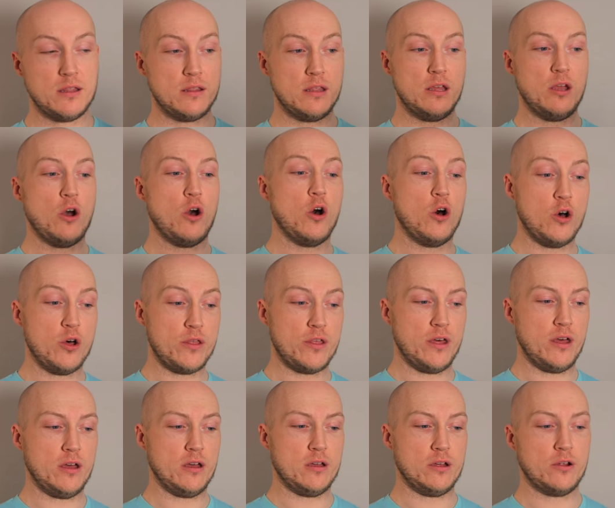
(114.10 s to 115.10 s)
The
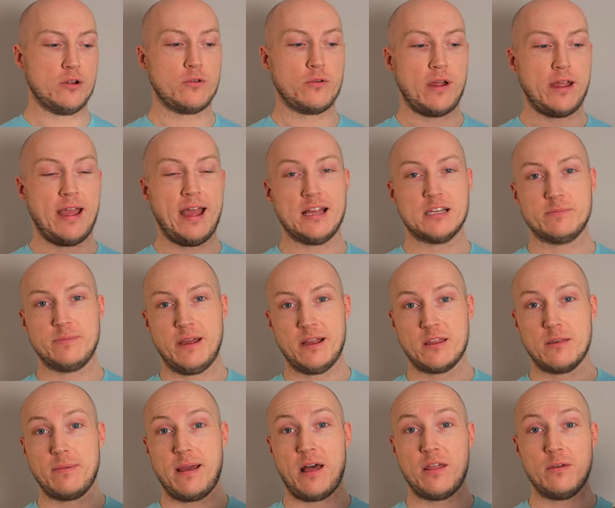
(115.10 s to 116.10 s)
other great aspect
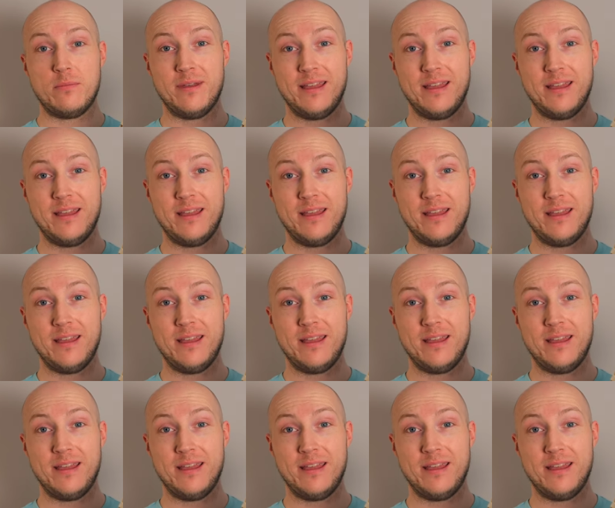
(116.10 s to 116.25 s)
about them